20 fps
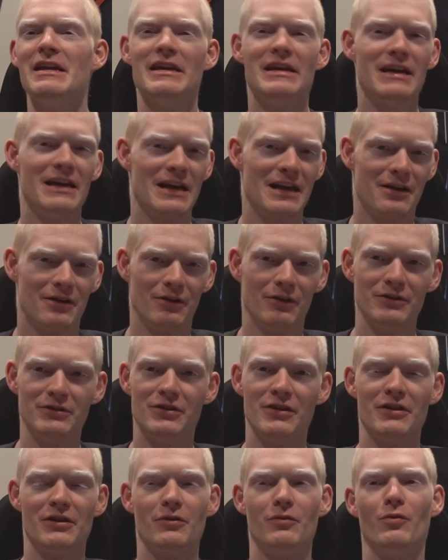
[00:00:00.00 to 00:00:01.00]
to get ahead early so
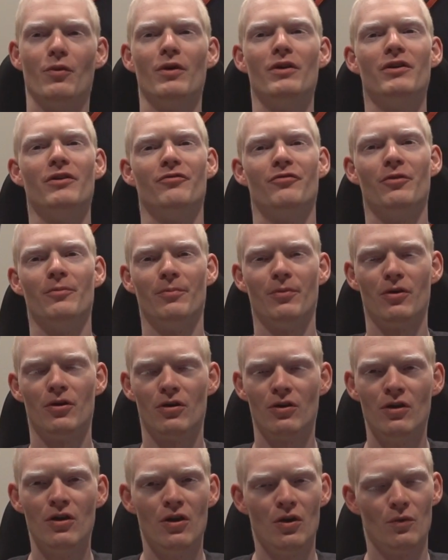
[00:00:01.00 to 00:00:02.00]
they can run the
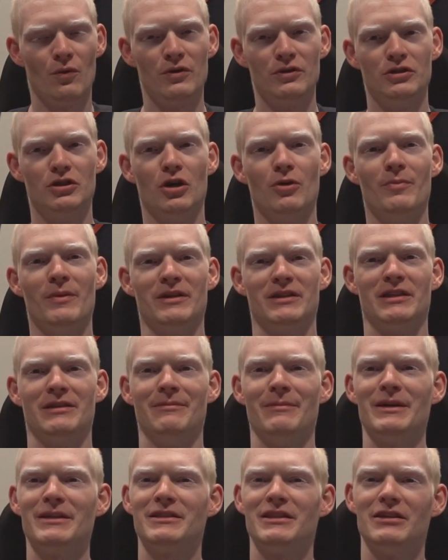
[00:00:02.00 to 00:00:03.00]
football with Joe Mixon.
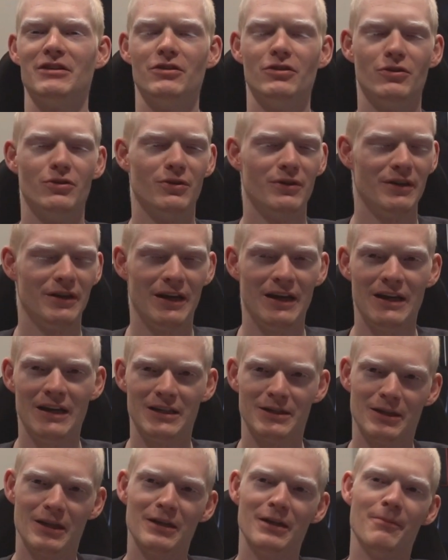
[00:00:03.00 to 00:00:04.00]
Mixon, who
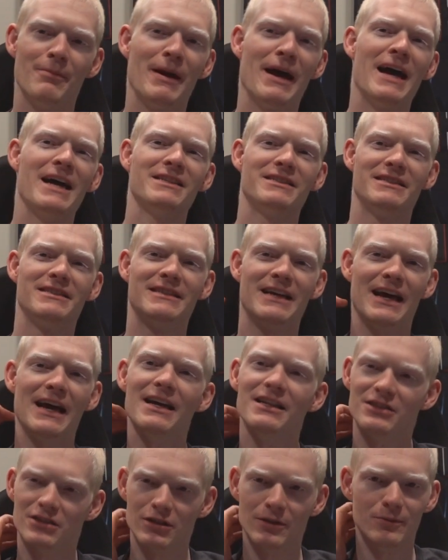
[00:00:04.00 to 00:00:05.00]
in the past has
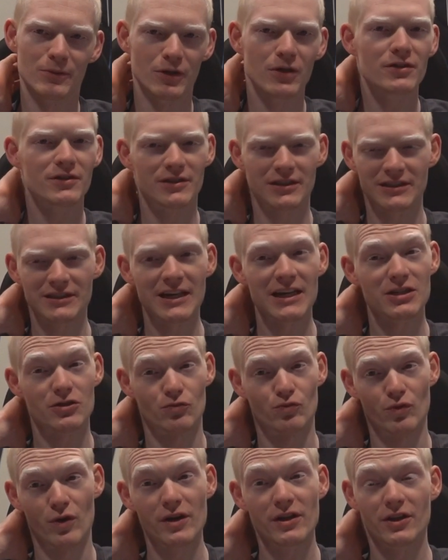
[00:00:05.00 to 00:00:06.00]
had some good success
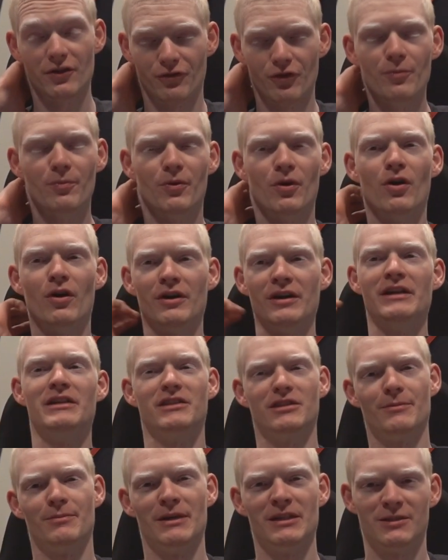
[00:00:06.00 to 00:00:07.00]
running the football
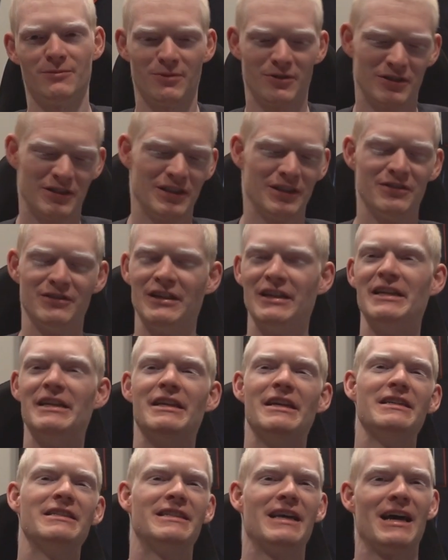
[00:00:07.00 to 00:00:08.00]
against the Pittsburgh Steelers, and he
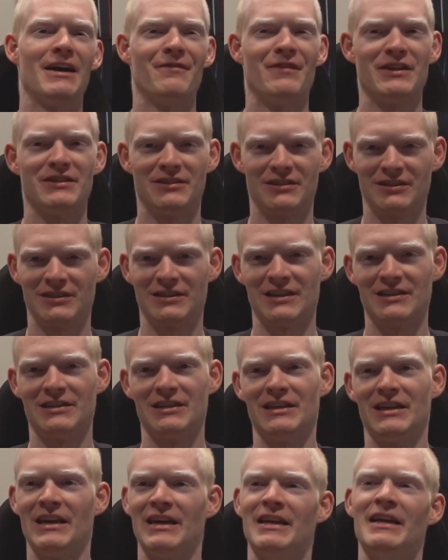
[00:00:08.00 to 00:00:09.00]
needs to have that success
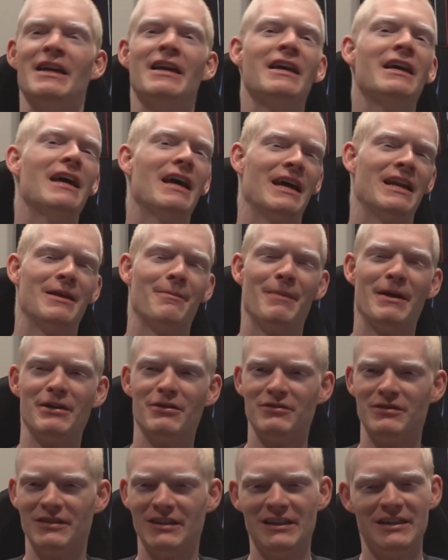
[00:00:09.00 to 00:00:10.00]
again. And the
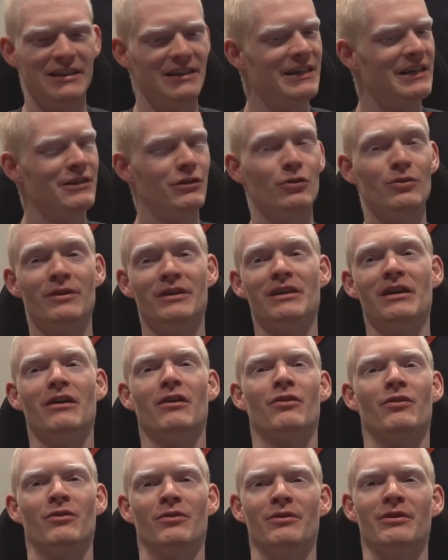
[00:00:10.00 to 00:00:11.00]
Bengals need to get to an
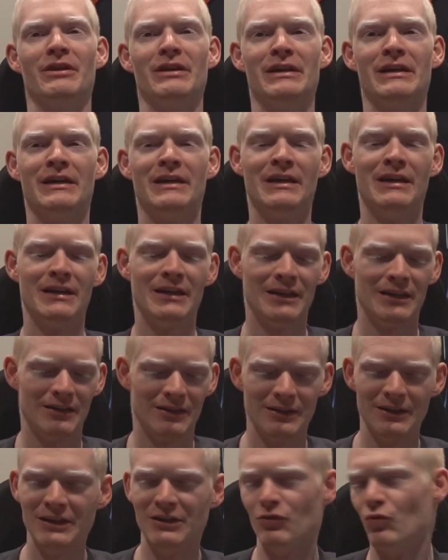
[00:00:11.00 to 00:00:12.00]
early
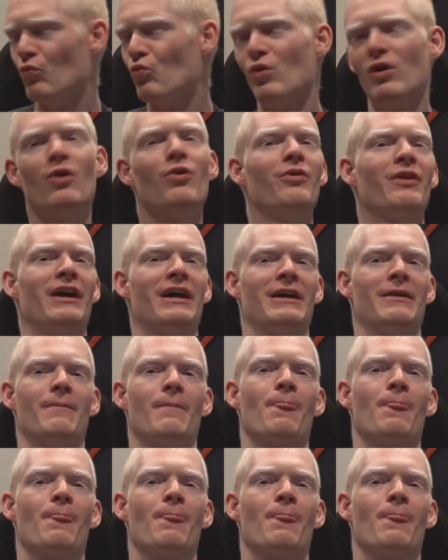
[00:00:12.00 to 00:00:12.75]
lead. Will they?